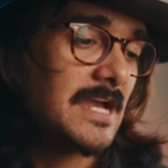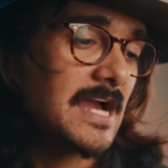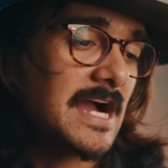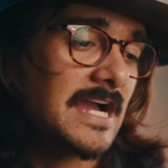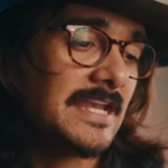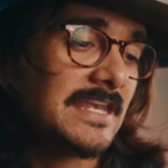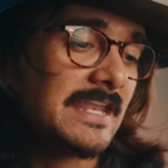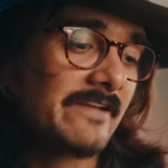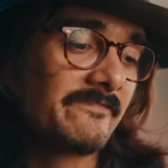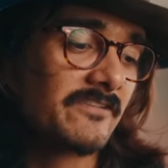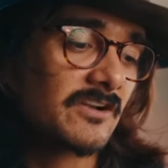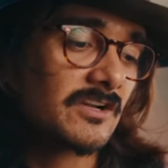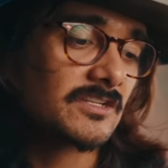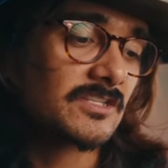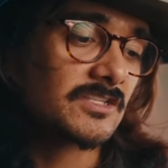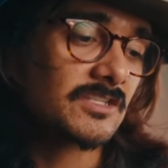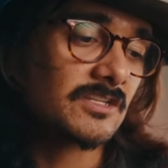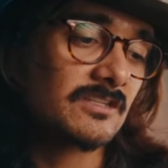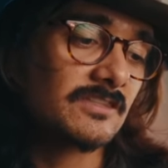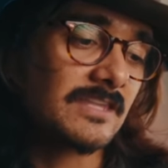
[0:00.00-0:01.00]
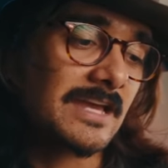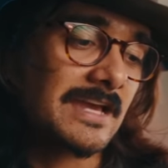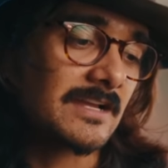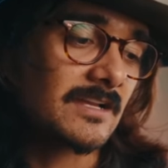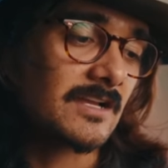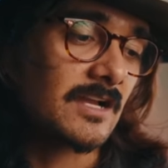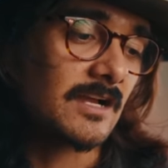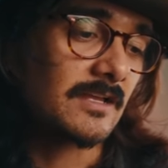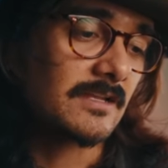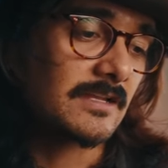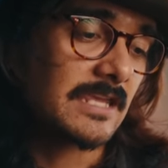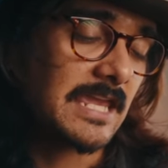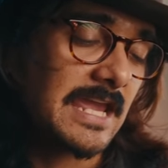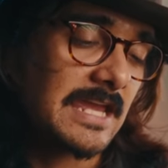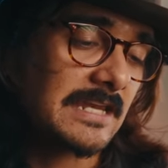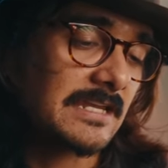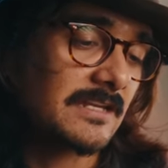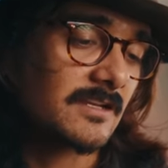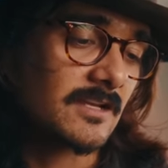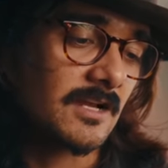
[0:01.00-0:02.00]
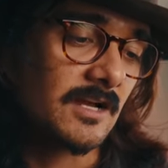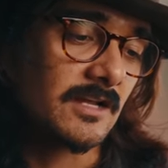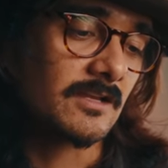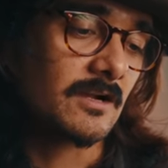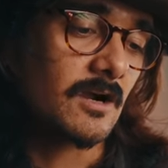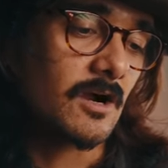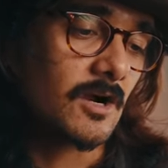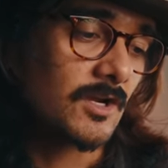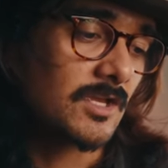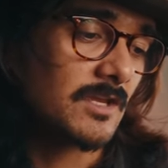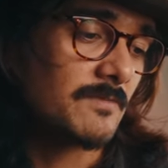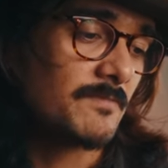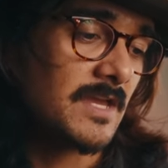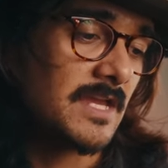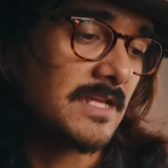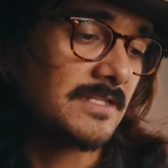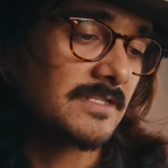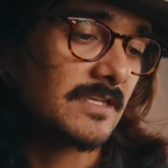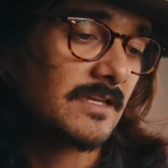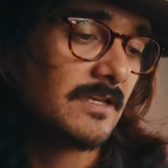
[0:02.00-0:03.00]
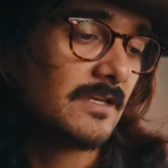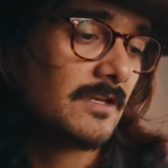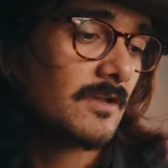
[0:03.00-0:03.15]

I never understood that co- Canon color argument.